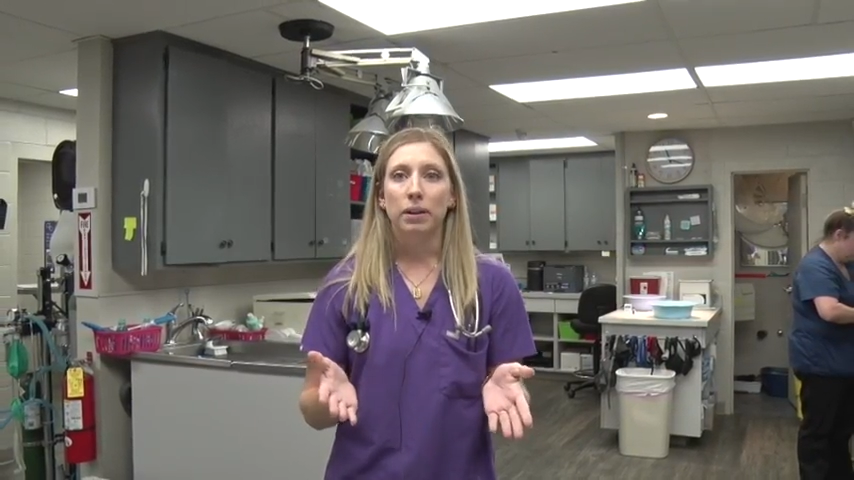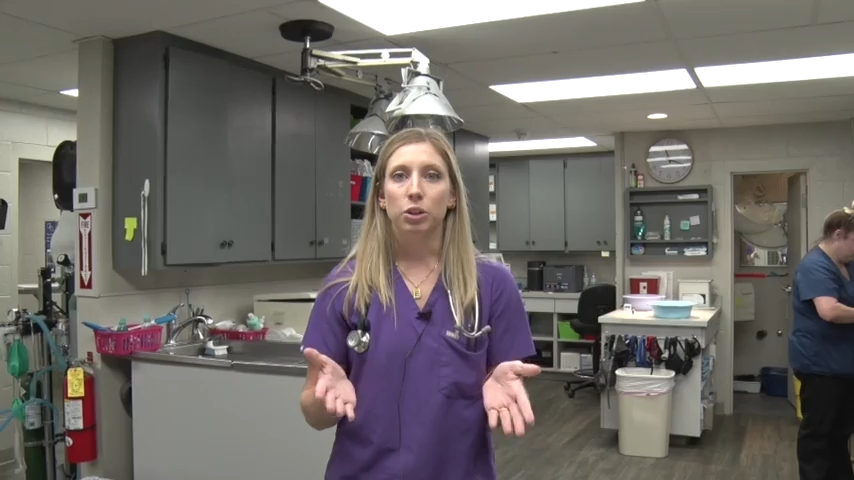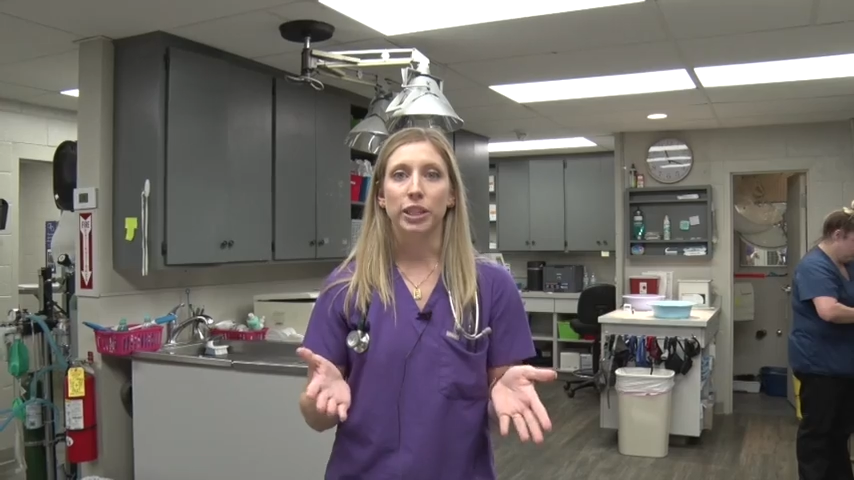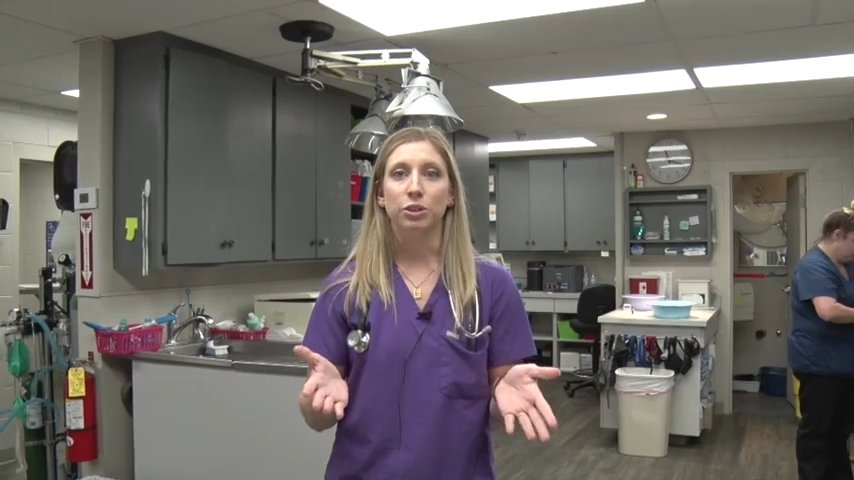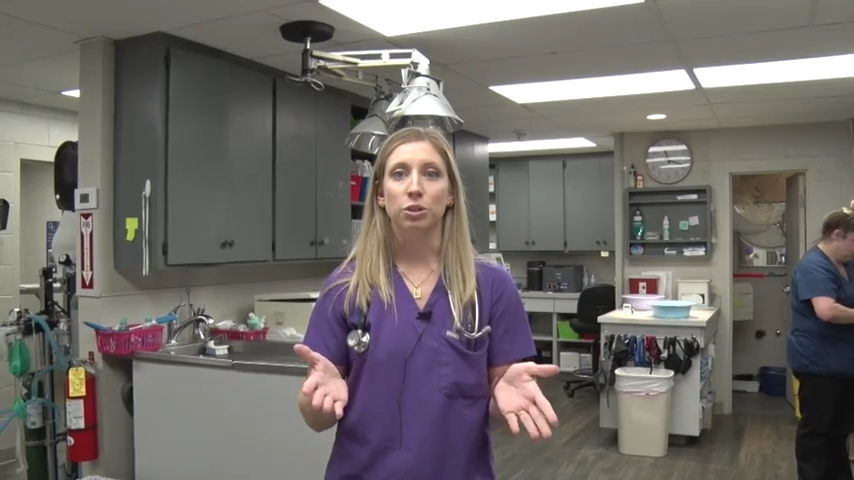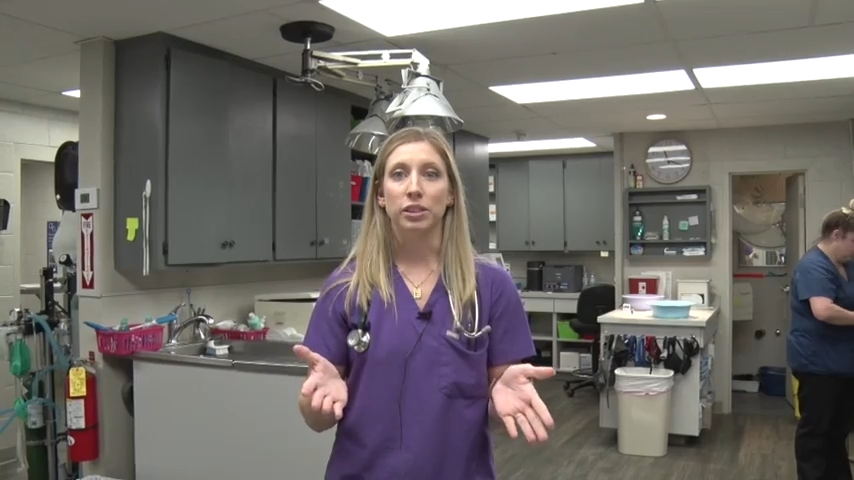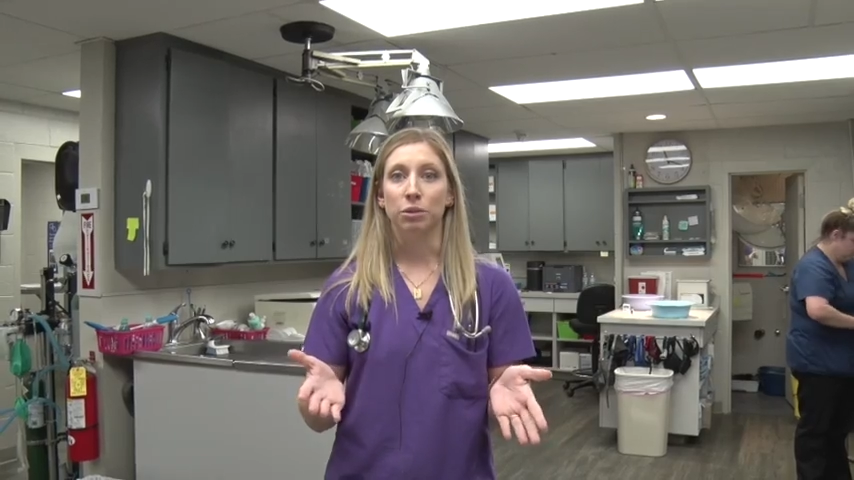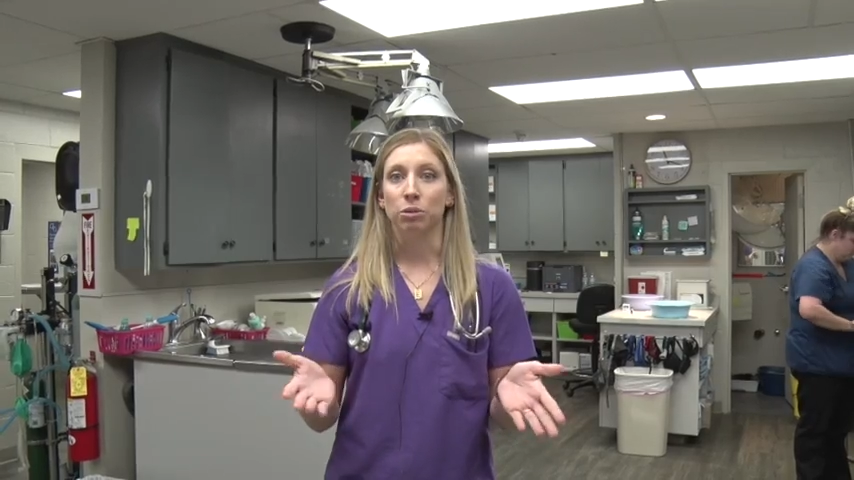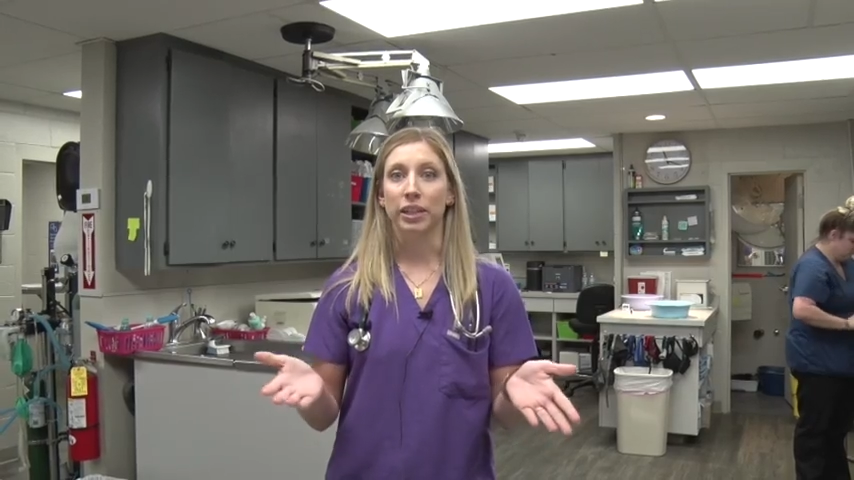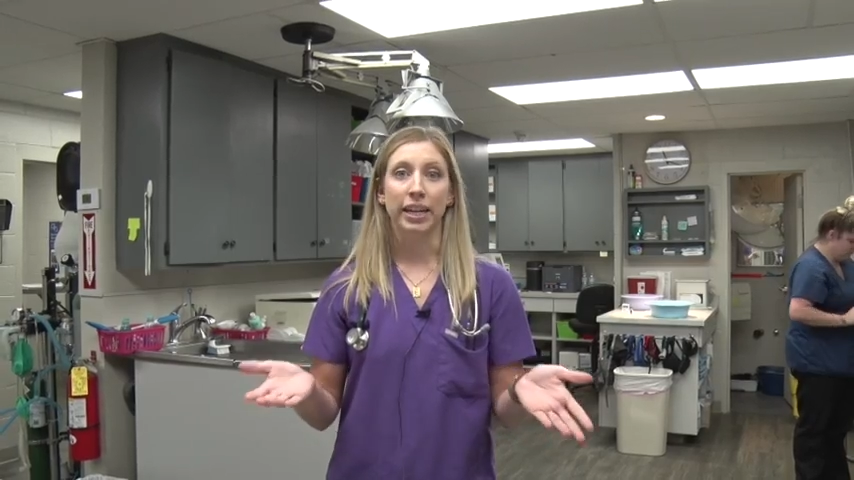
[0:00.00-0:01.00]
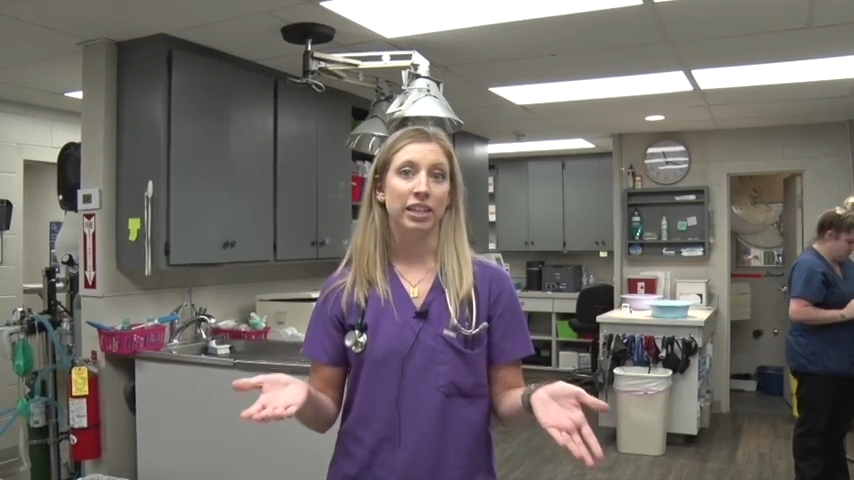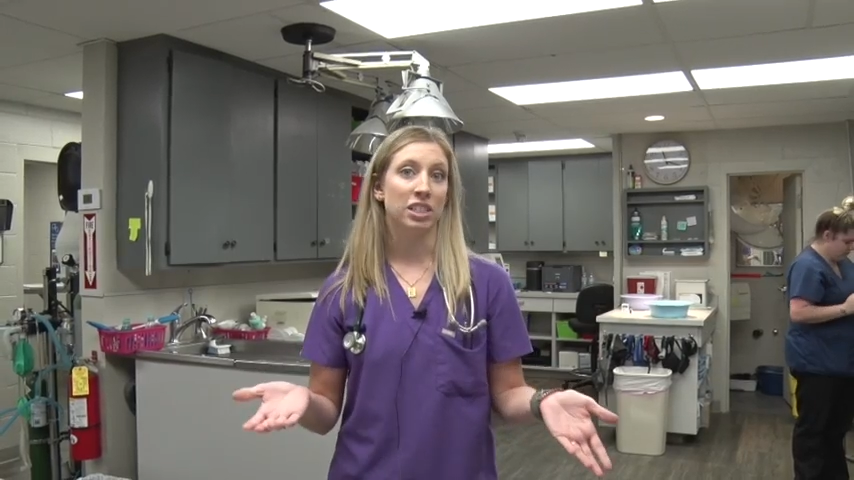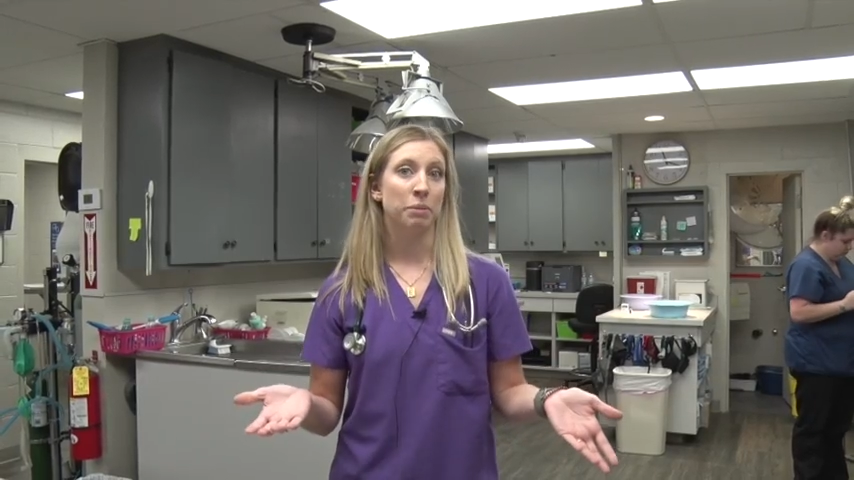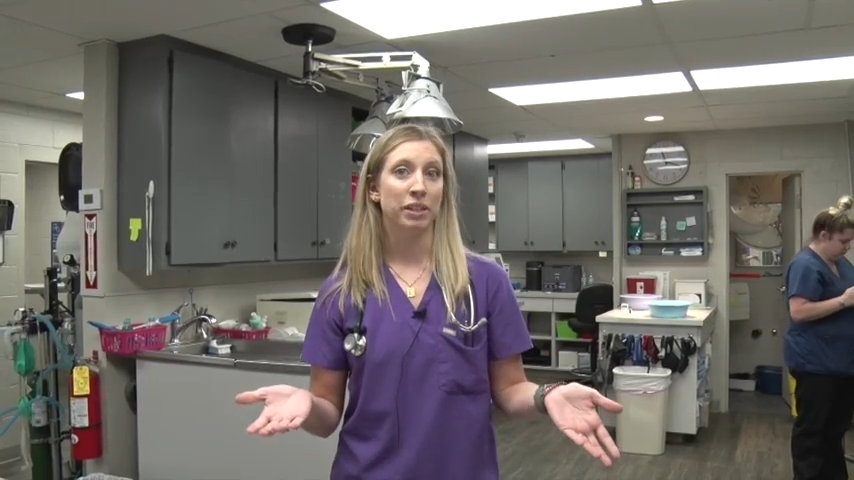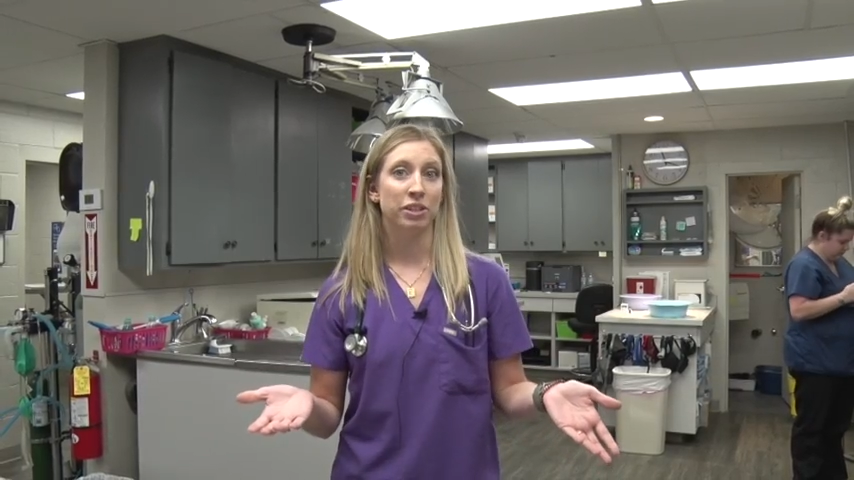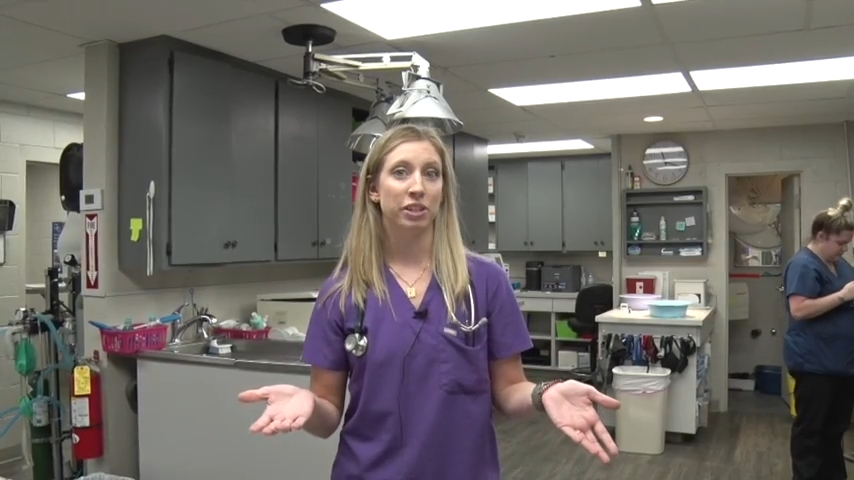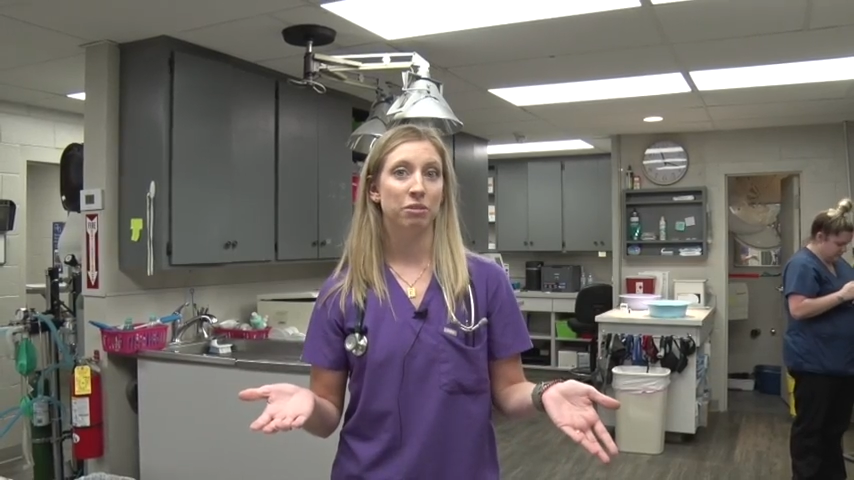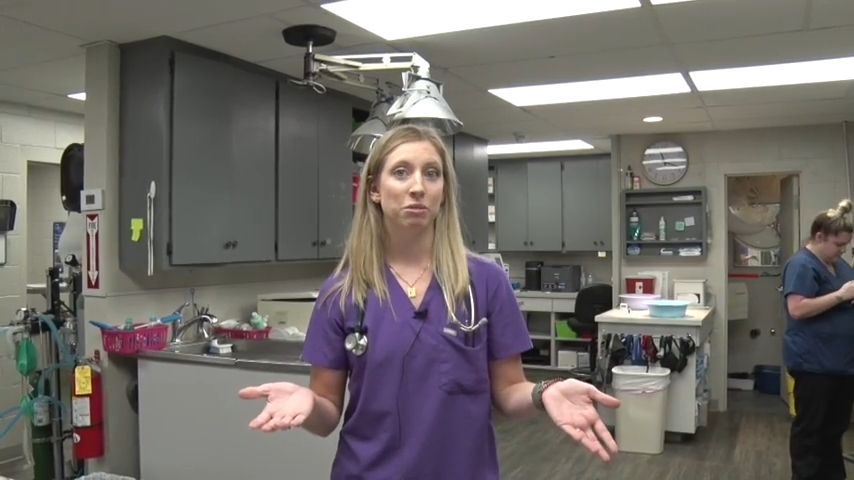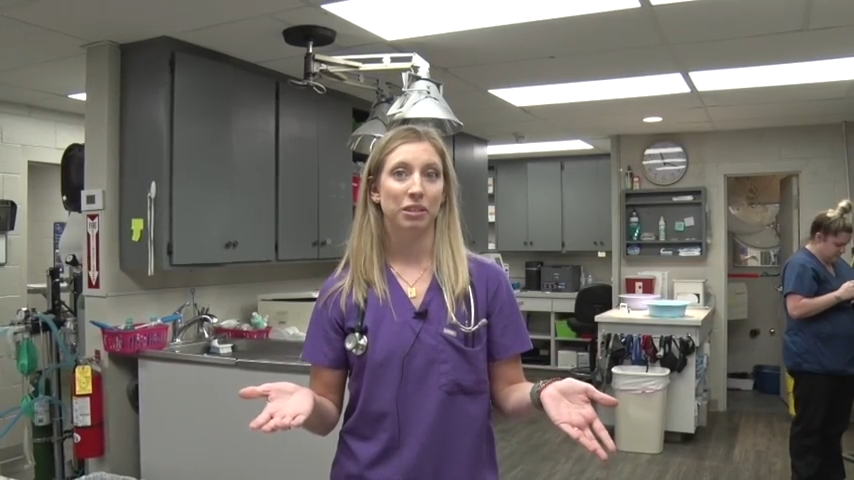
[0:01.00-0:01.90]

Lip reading: creatures that really can't speak to you